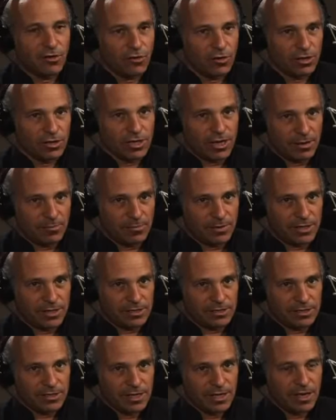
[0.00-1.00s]
the oil
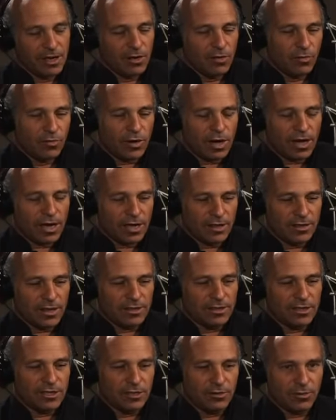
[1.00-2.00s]
companies. Uh,
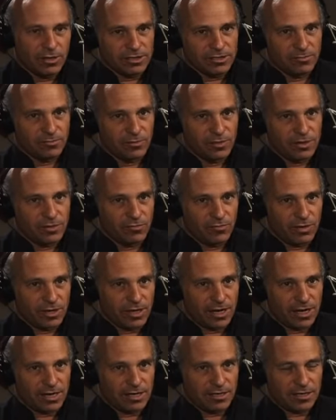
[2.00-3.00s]
then the U.S. and Britain
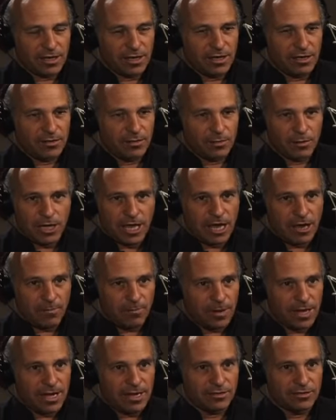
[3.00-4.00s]
went on a, a,
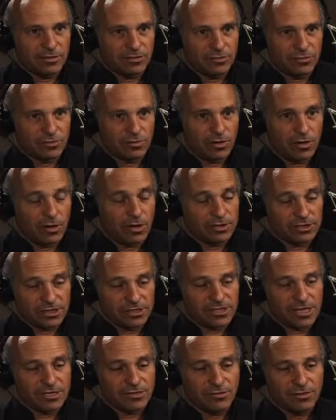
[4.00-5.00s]
campaign to a
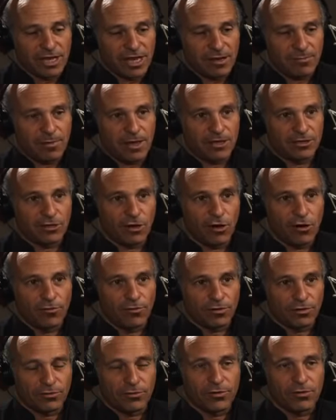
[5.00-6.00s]
successful campaign to
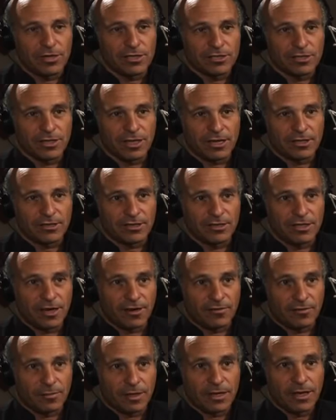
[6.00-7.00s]
overthrow his elected
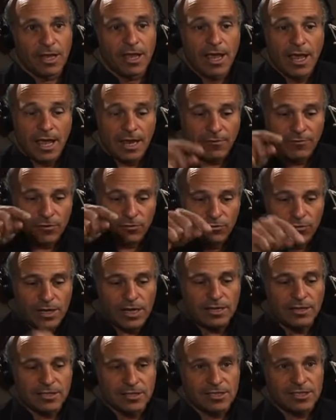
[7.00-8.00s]
government. And if you
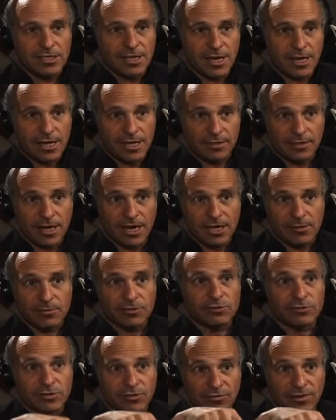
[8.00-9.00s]
read the CIA
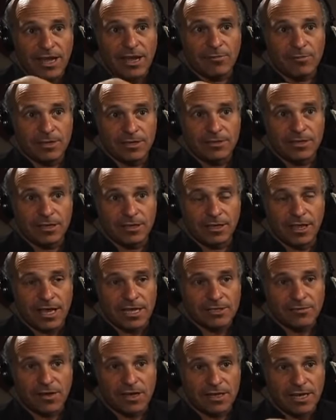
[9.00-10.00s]
documents, which have now been
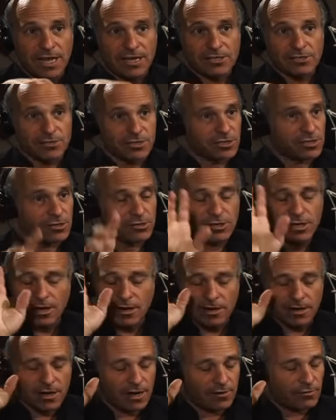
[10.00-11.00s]
declassified, National Security
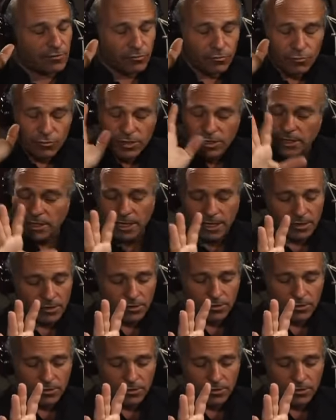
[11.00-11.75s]
Archive, you really got